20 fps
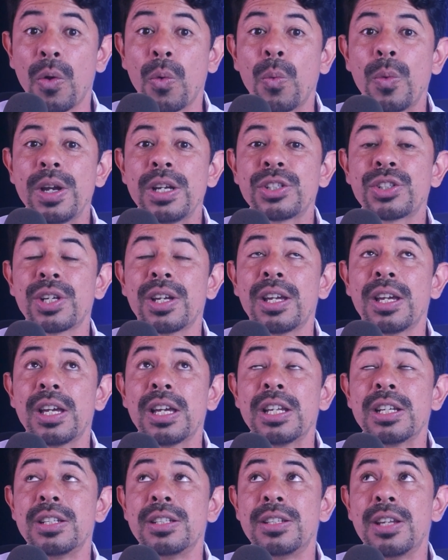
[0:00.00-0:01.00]
which
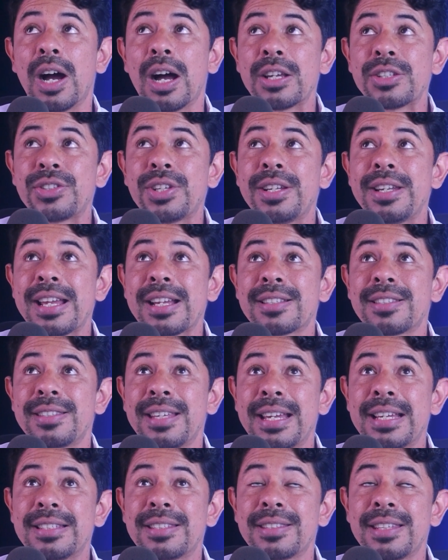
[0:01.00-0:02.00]
doesn't
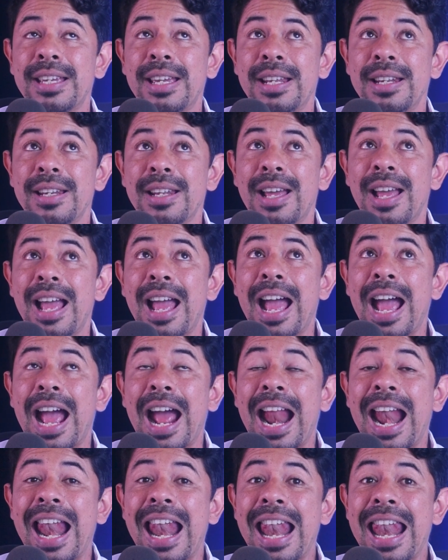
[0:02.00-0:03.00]
exist in
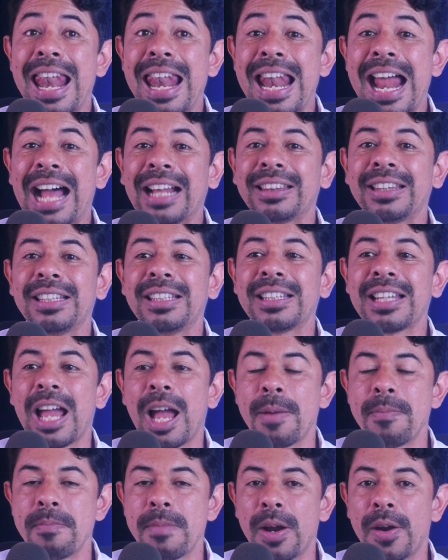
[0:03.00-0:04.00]
Latin
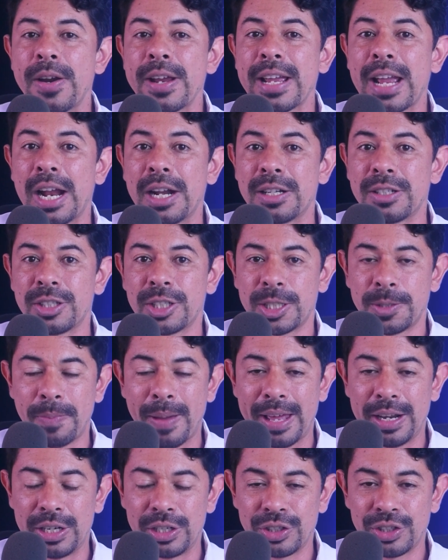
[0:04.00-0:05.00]
American
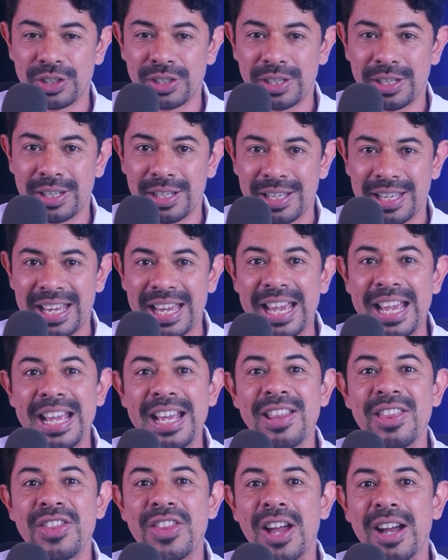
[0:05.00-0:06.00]
Spanish.
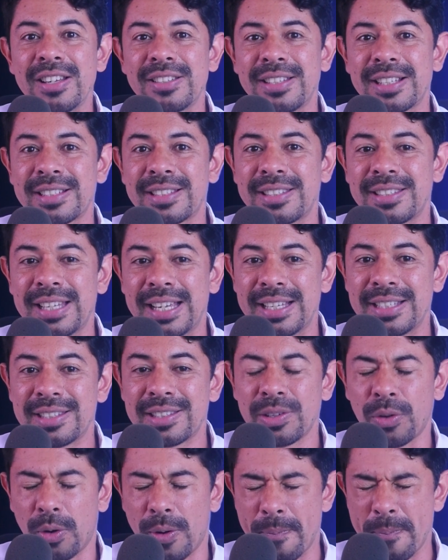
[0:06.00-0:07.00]
It does
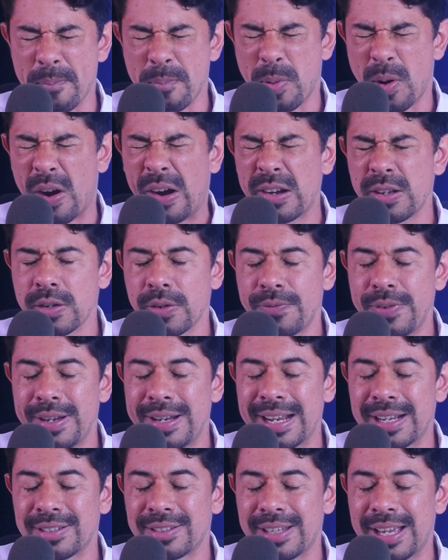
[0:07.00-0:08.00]
exist, or part of
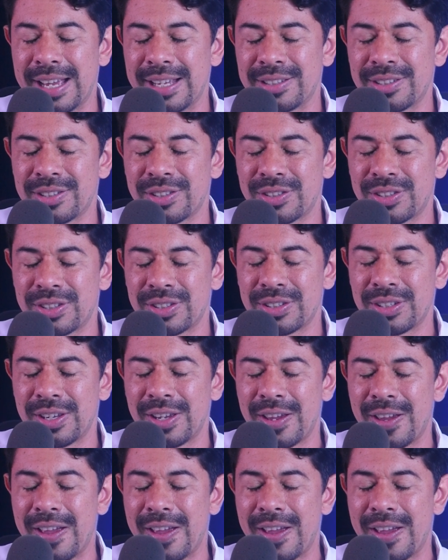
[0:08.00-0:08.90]
it exists